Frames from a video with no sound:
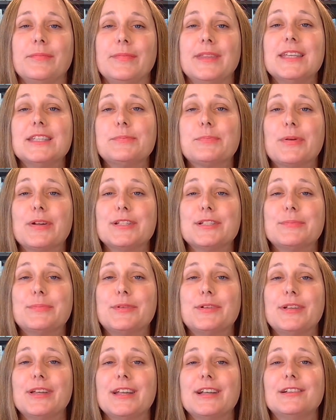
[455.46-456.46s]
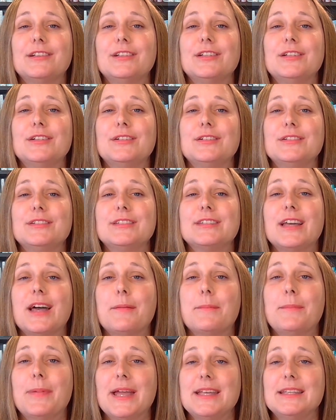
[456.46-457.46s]
This printable includes a
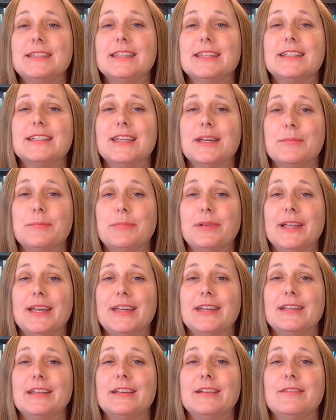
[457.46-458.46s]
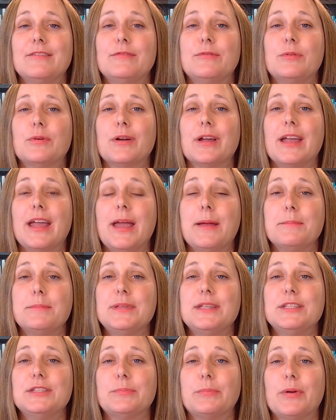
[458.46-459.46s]
basic template for
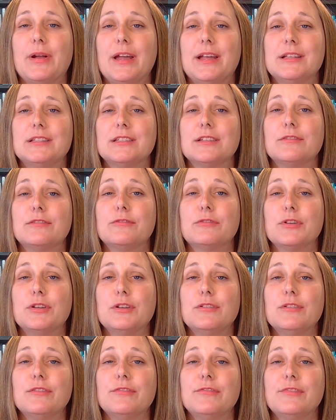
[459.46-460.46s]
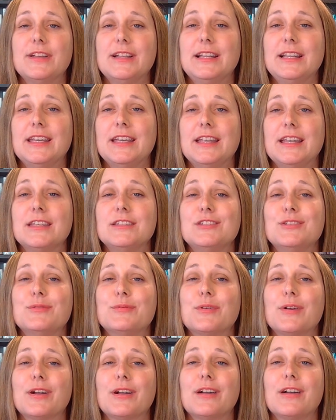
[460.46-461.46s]
empty spreads for you to fill in as you
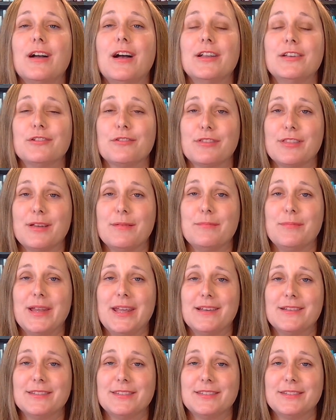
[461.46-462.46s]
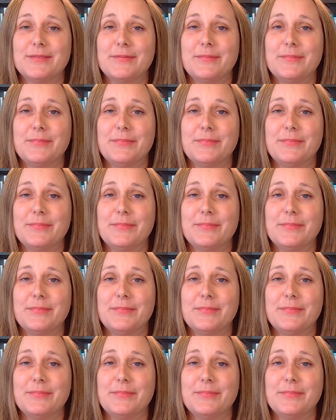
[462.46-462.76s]
work on your thumbnails.